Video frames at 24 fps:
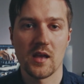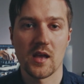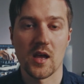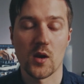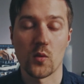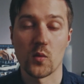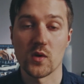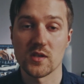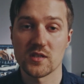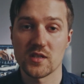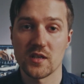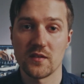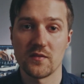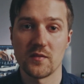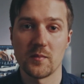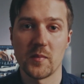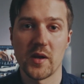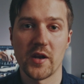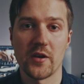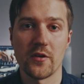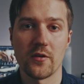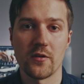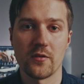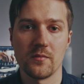And what's even
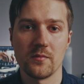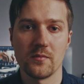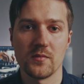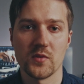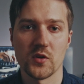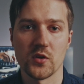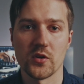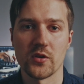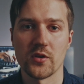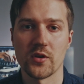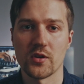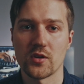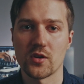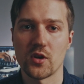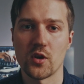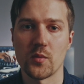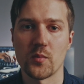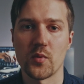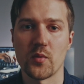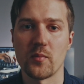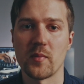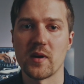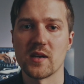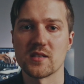better, you're not
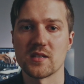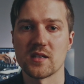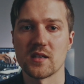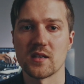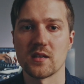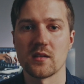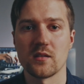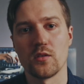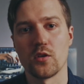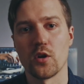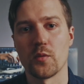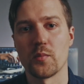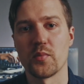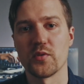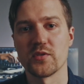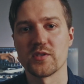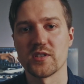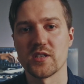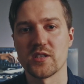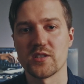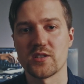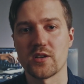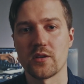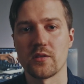compromising your
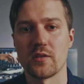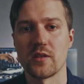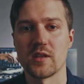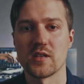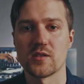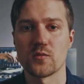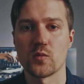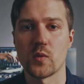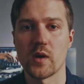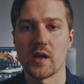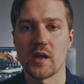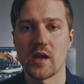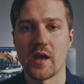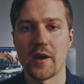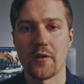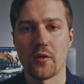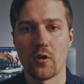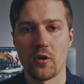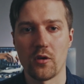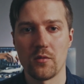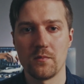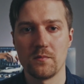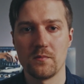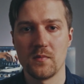precision this way at
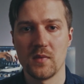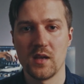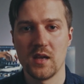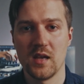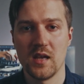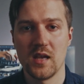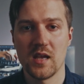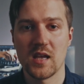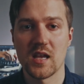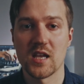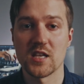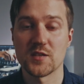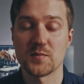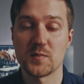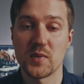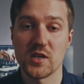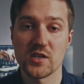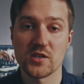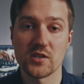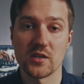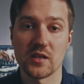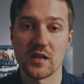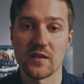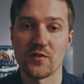all,
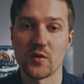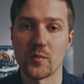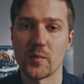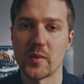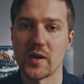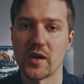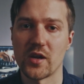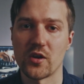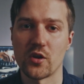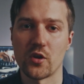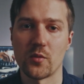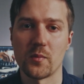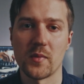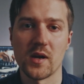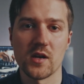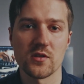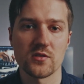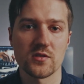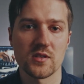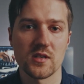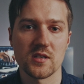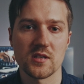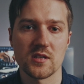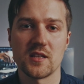especially if you bring your
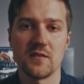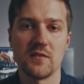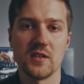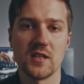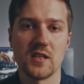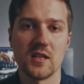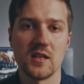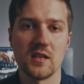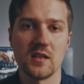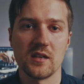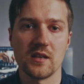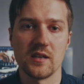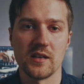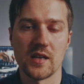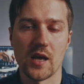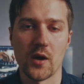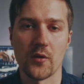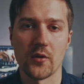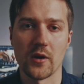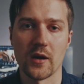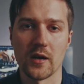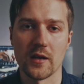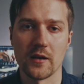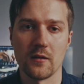mouse sensitivity
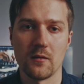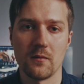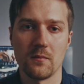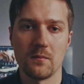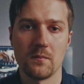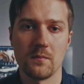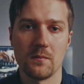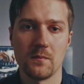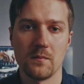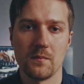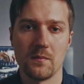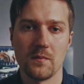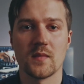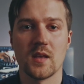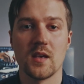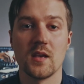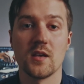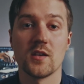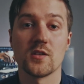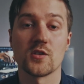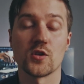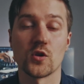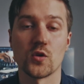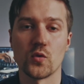down a little.
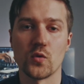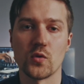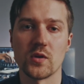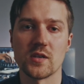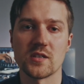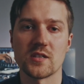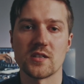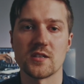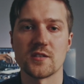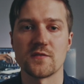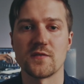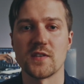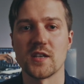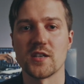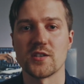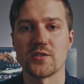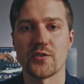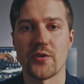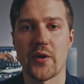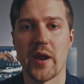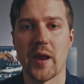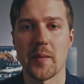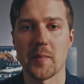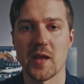So who is this
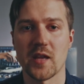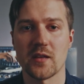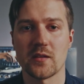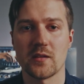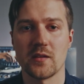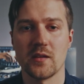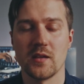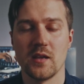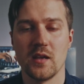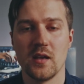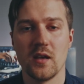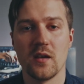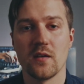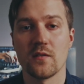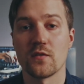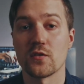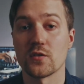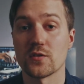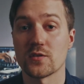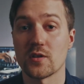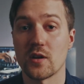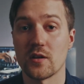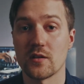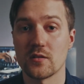feature aimed at?
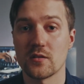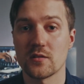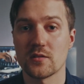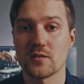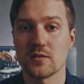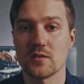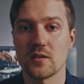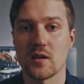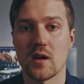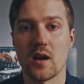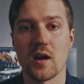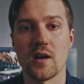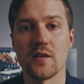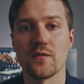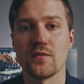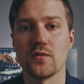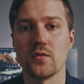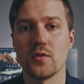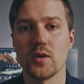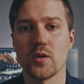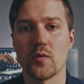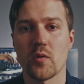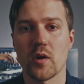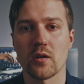For starters, I
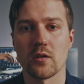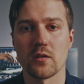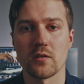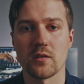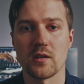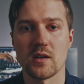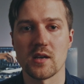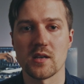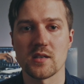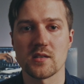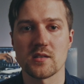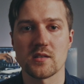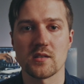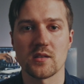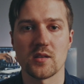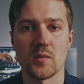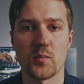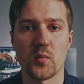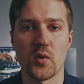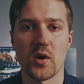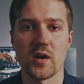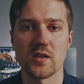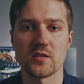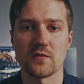fully recognize the
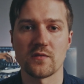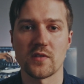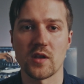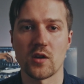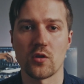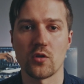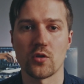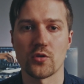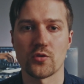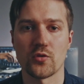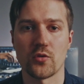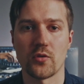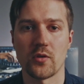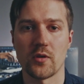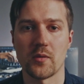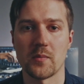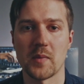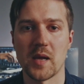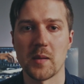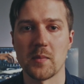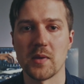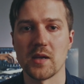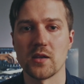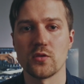price of the controller
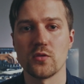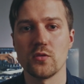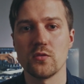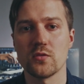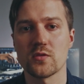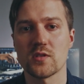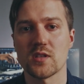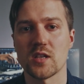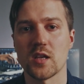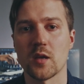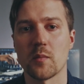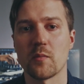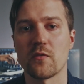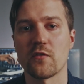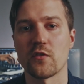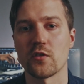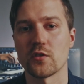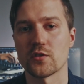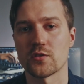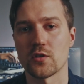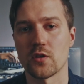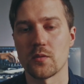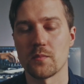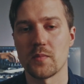may be too steep
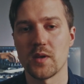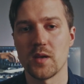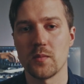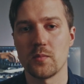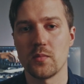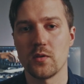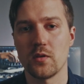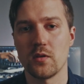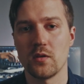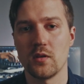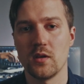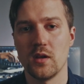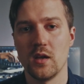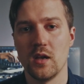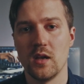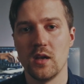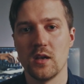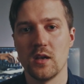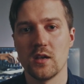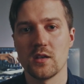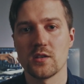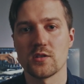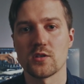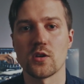for some people,
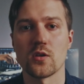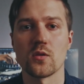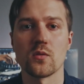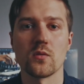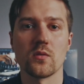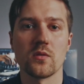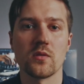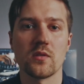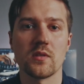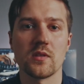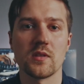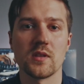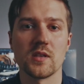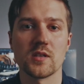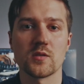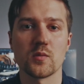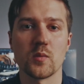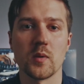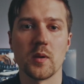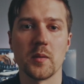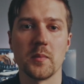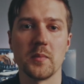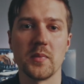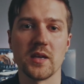so this
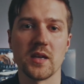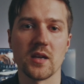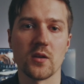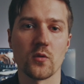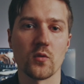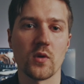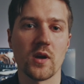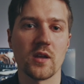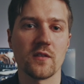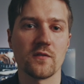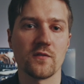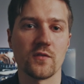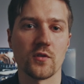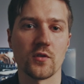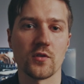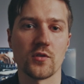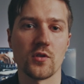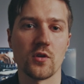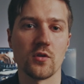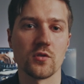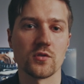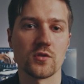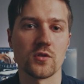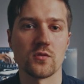will be great for
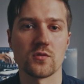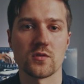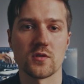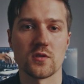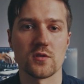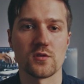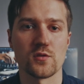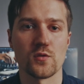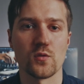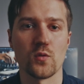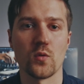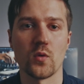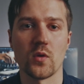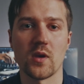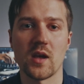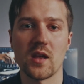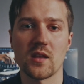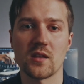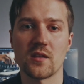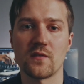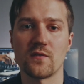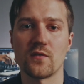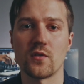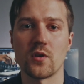those users who
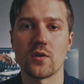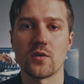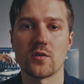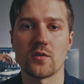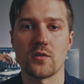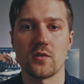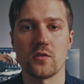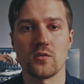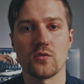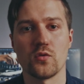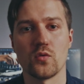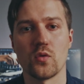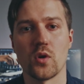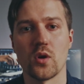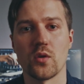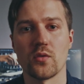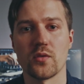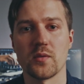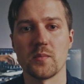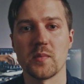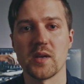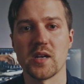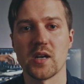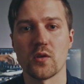can't afford to own
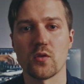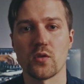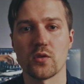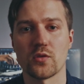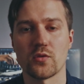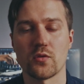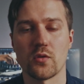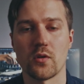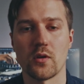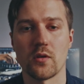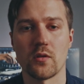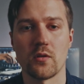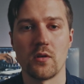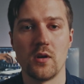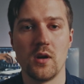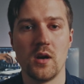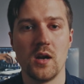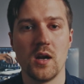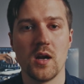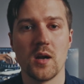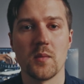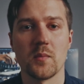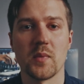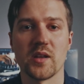the MIDI controller
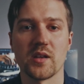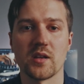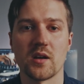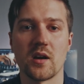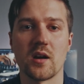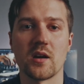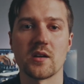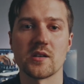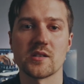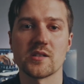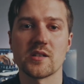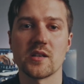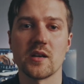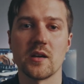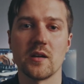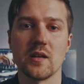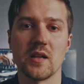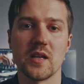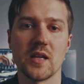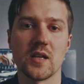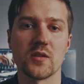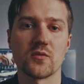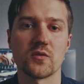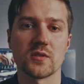but are still
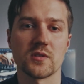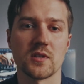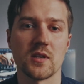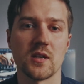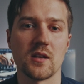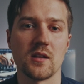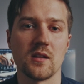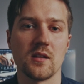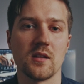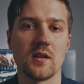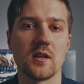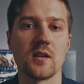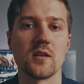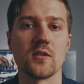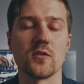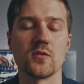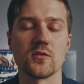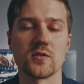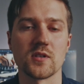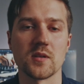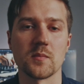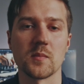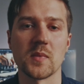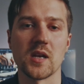interested in
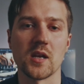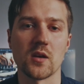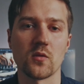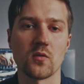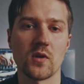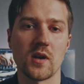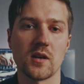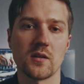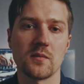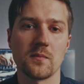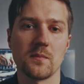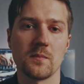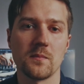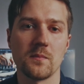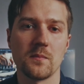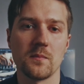using MIDIGrade.